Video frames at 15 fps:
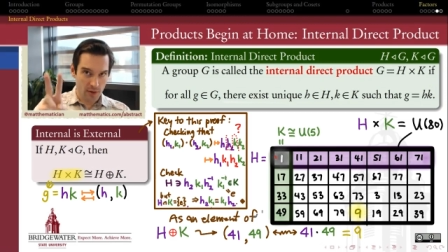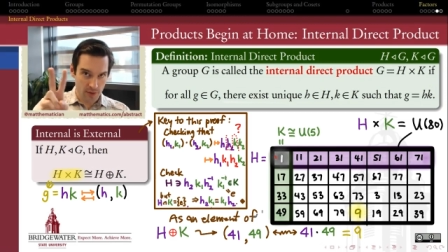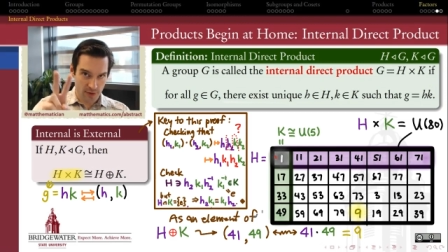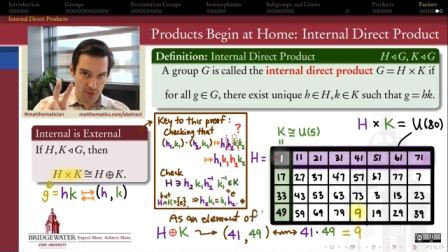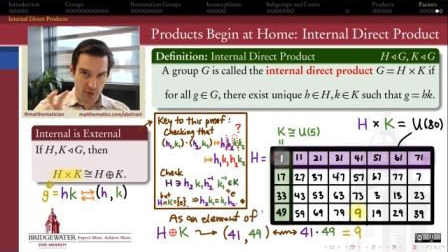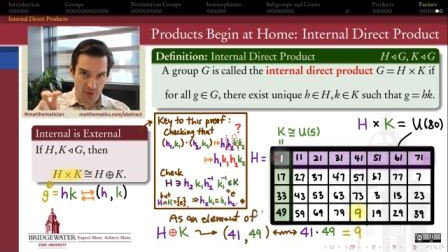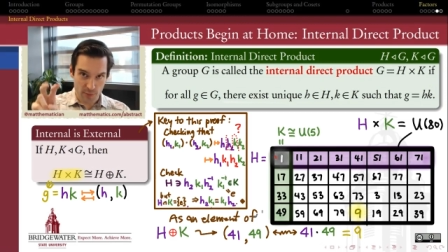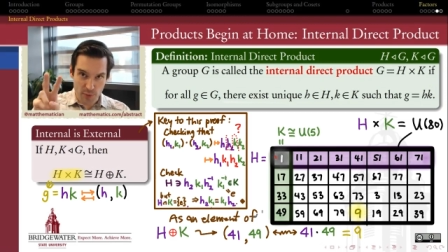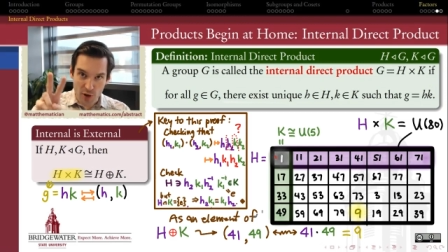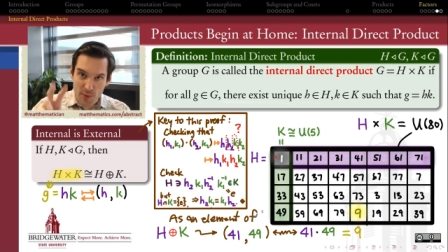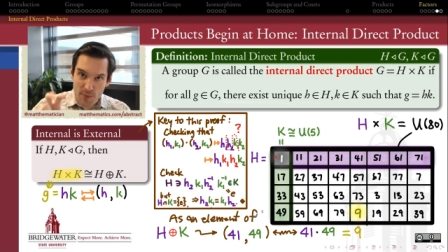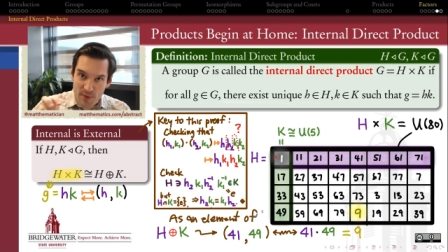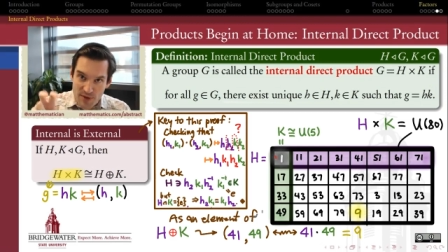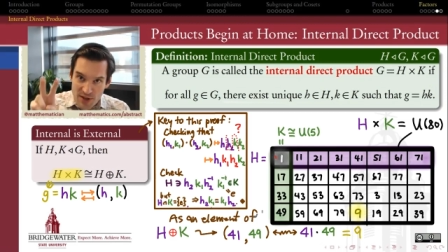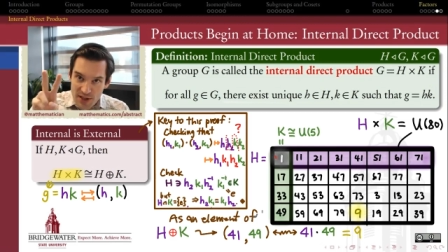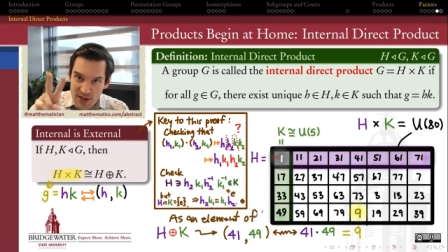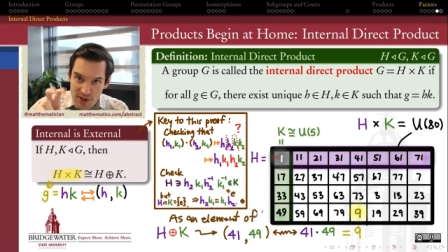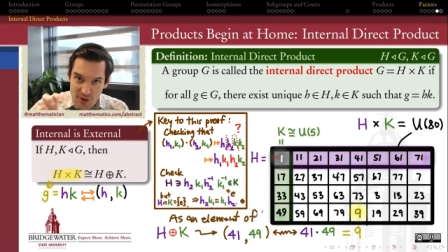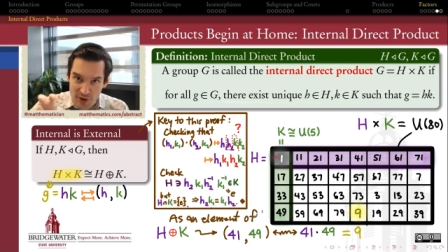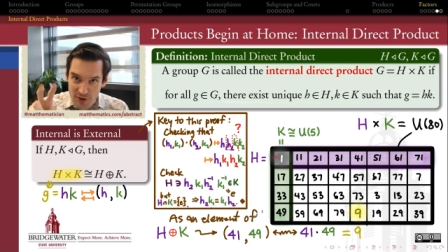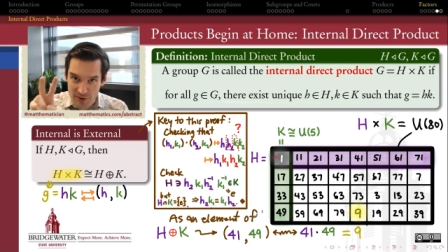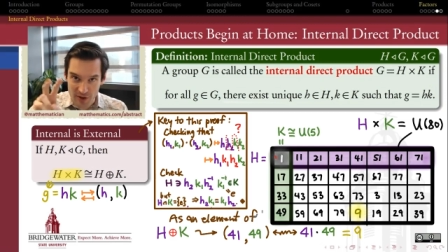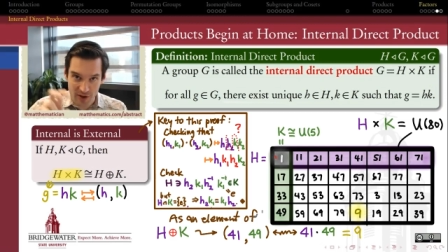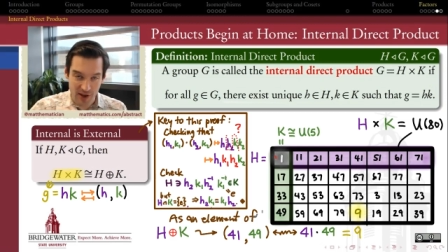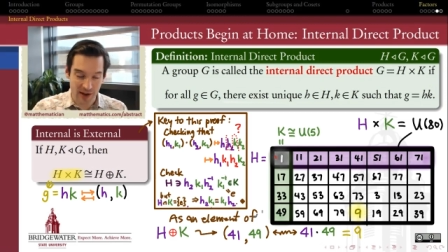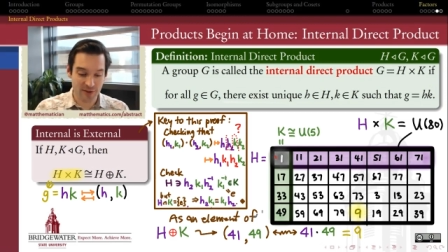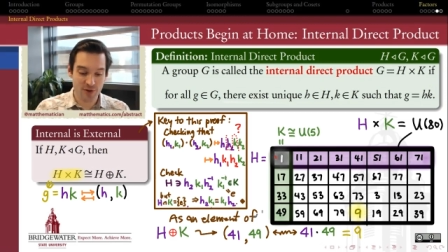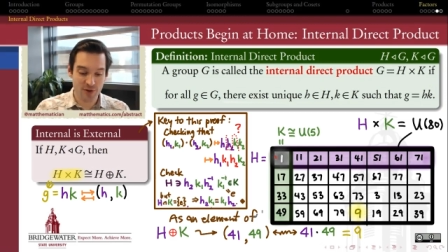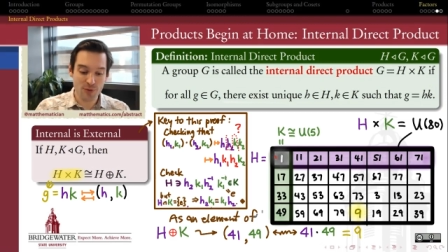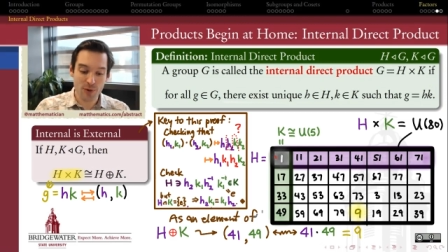sort of perpendicular, if you
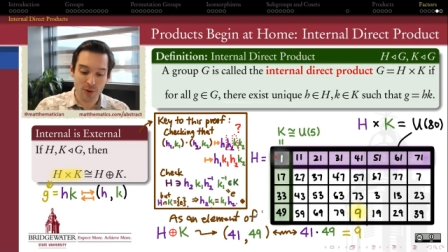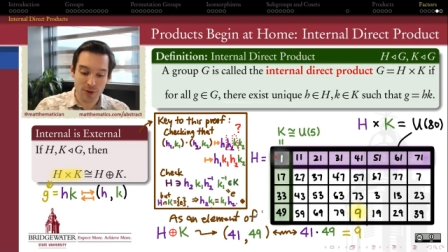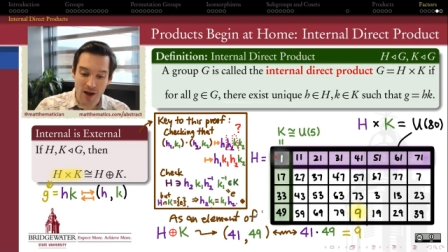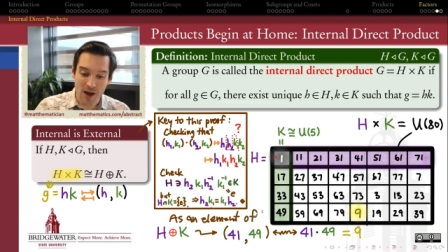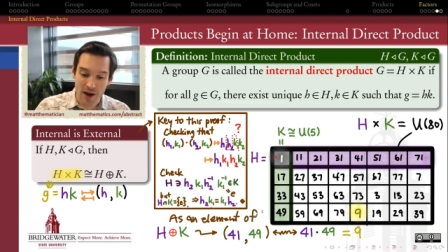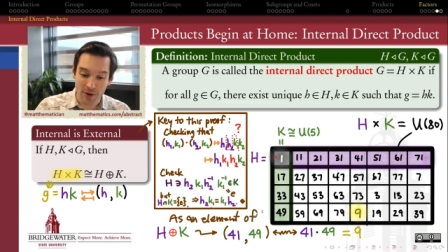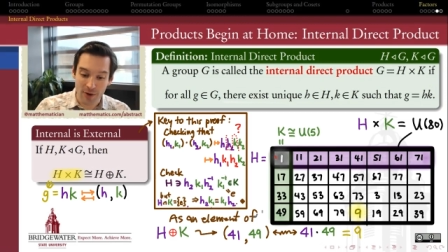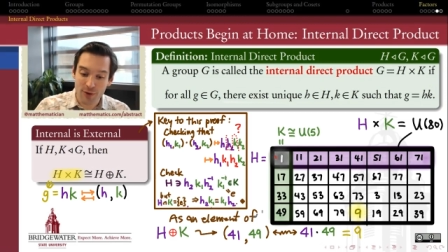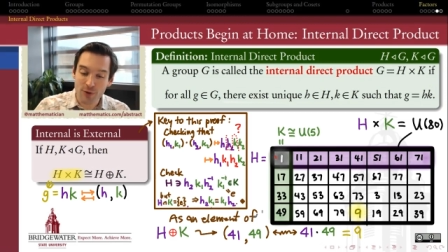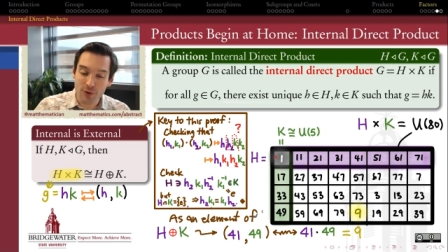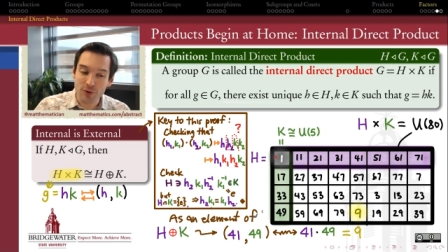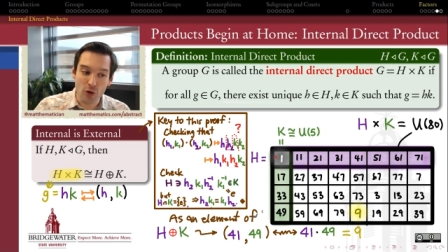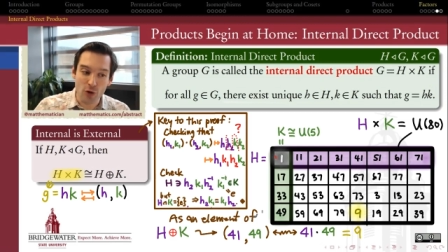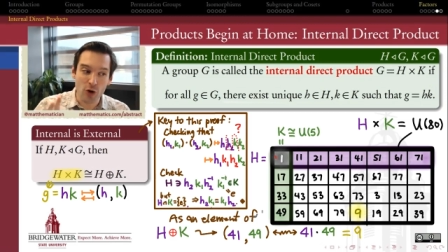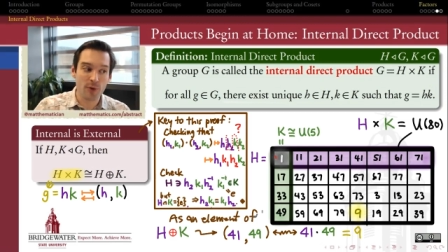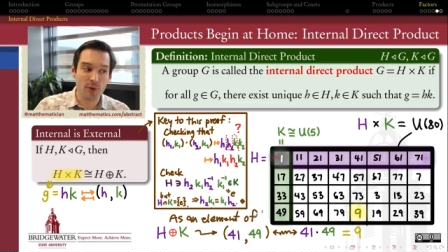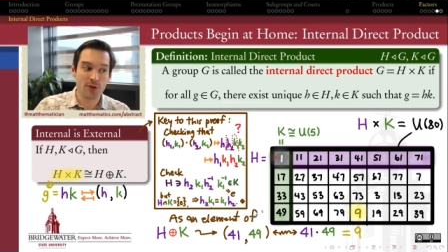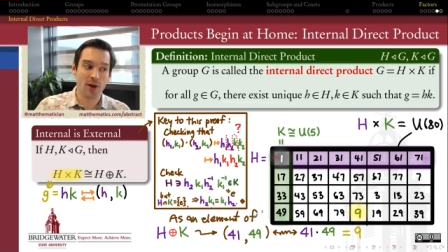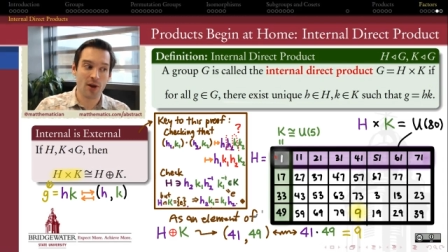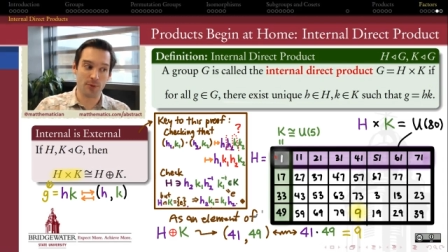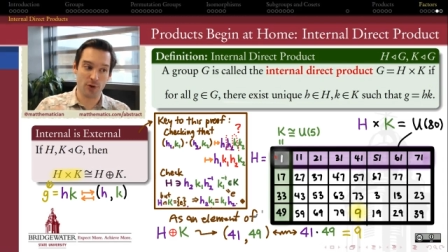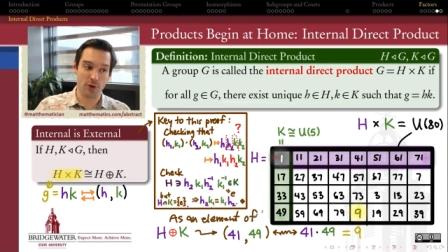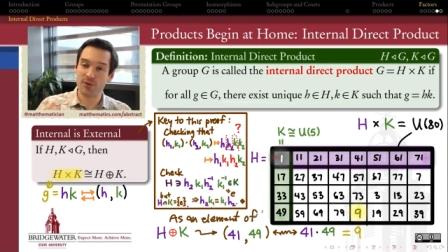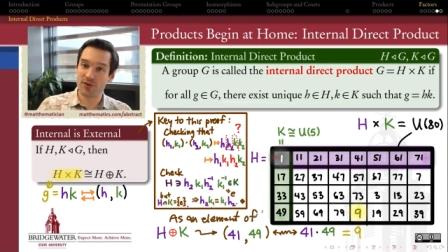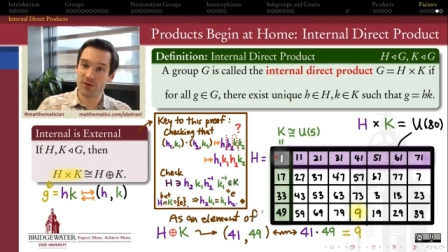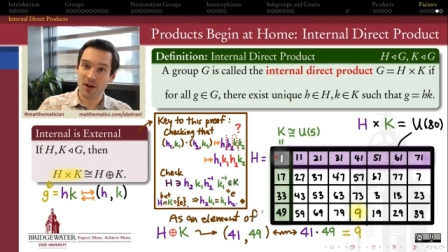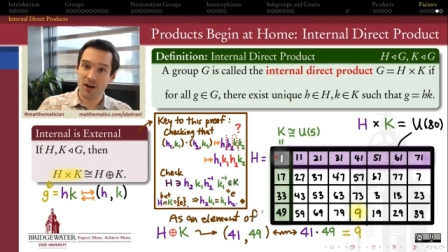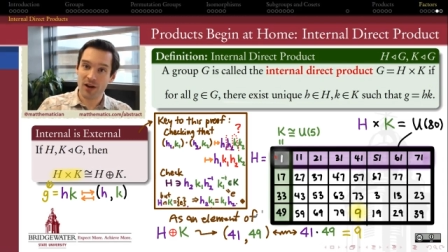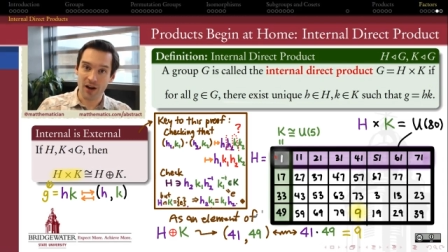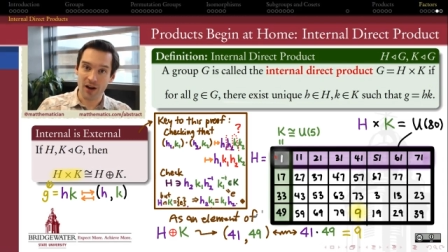like, two orthogonal, two normal subgroups
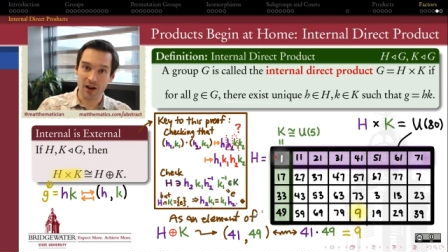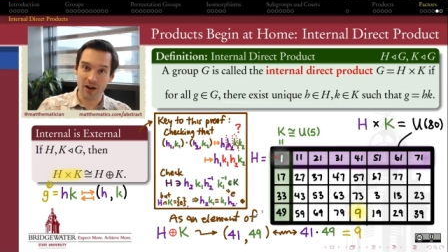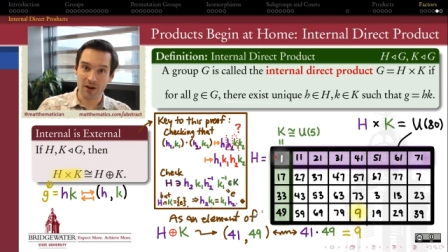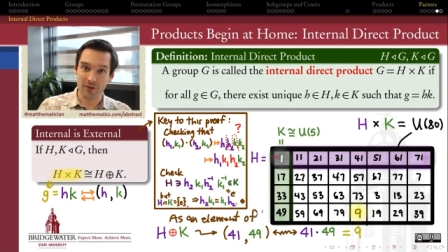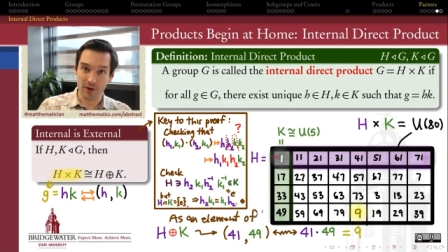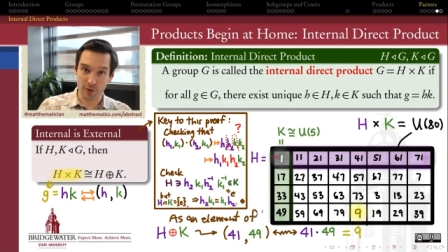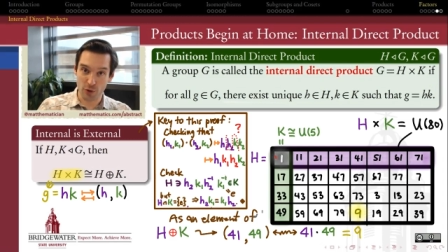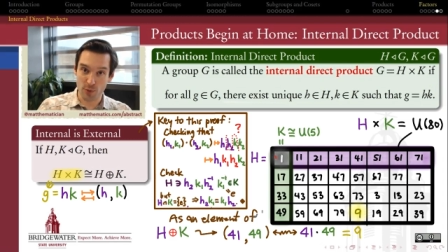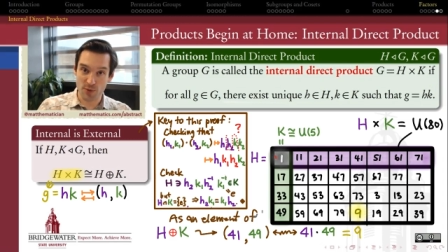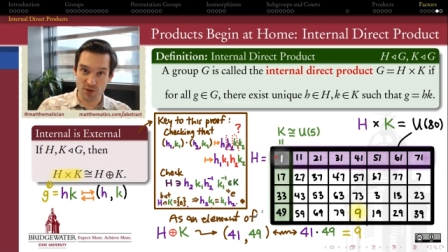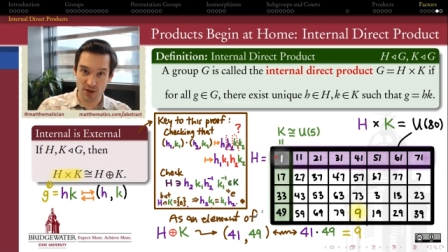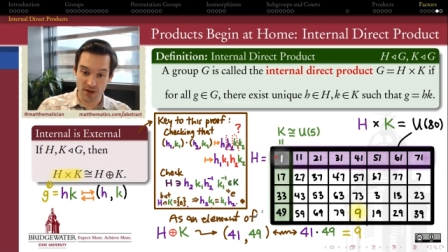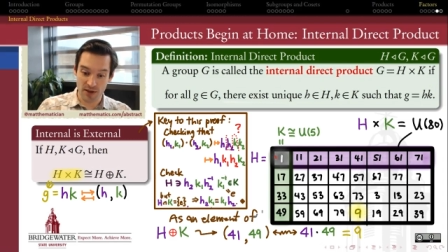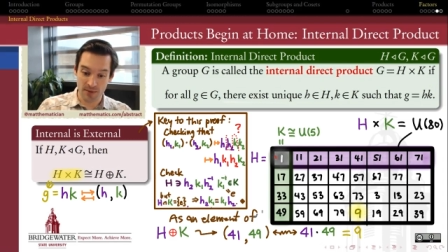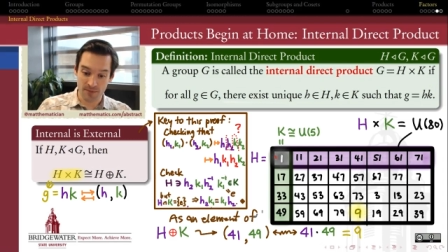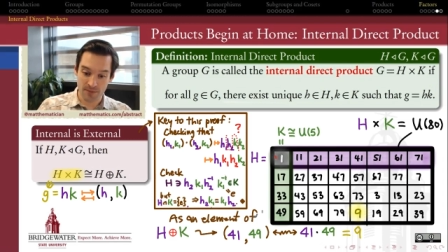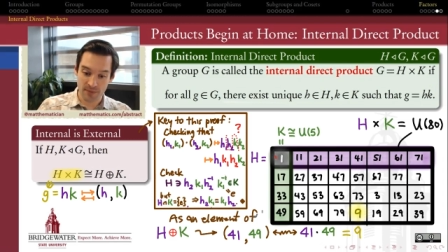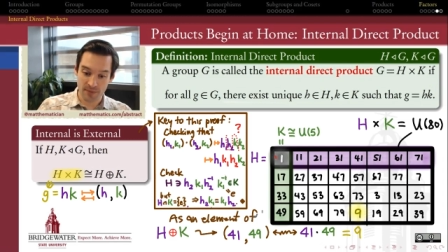of a group G